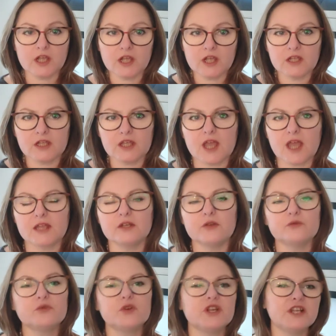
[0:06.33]
can
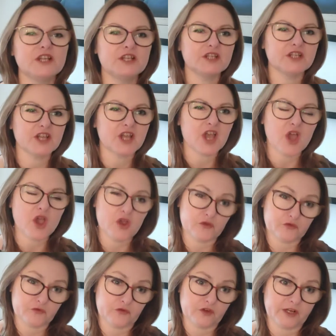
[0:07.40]
really
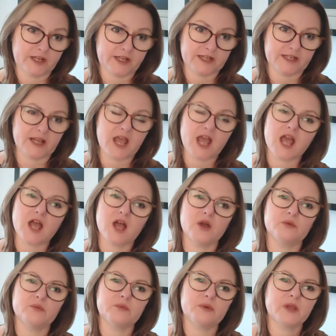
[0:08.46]
hopefully help
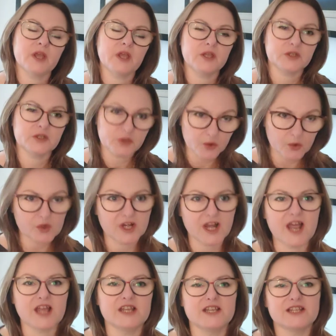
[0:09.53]
your
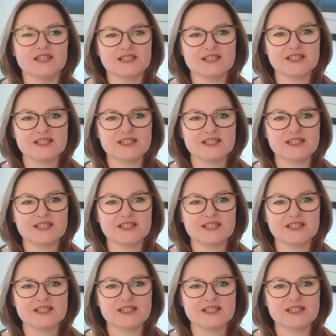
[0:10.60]
clients.